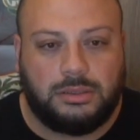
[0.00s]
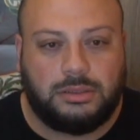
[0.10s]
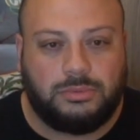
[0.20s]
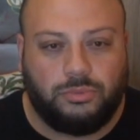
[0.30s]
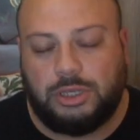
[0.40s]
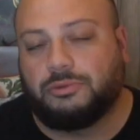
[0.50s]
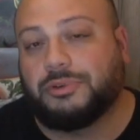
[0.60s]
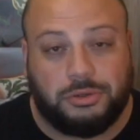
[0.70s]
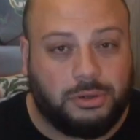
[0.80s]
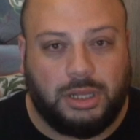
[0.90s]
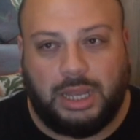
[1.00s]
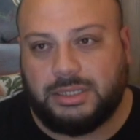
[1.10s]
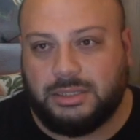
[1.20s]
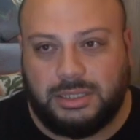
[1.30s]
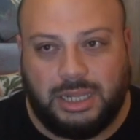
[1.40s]
original
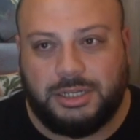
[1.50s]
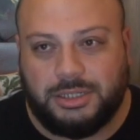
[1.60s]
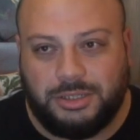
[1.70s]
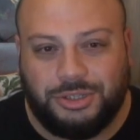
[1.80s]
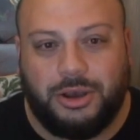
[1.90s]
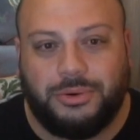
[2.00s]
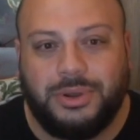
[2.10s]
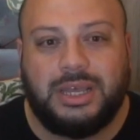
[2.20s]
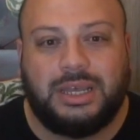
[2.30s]
Colossal Slayer, you know,